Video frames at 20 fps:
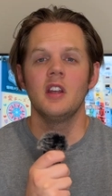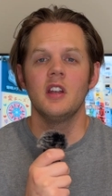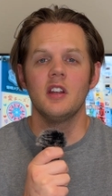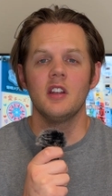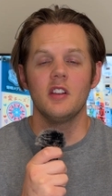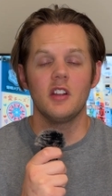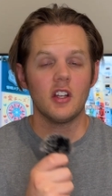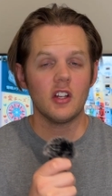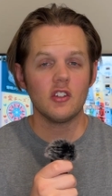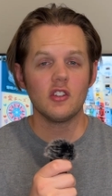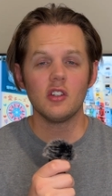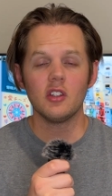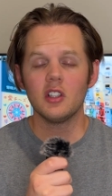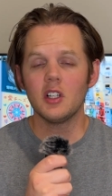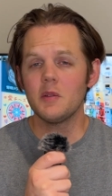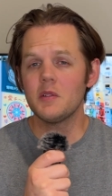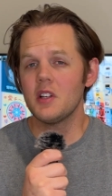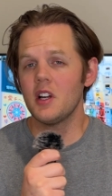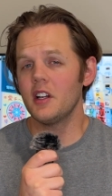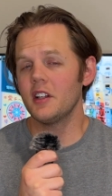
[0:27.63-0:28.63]
The controller
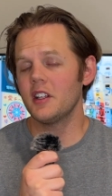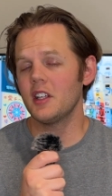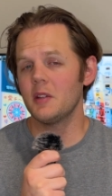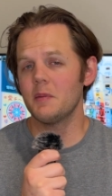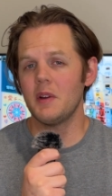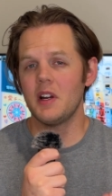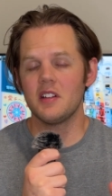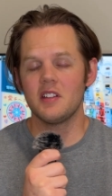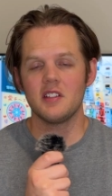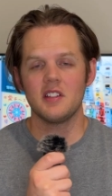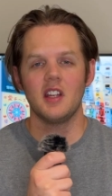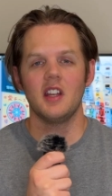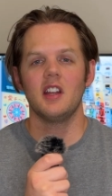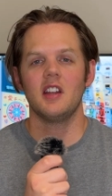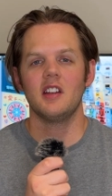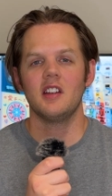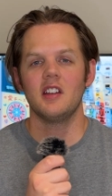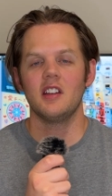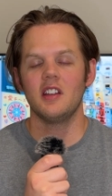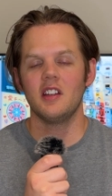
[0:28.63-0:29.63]
I'm talking about
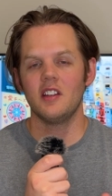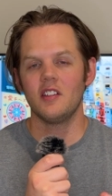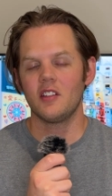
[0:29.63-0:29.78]
today is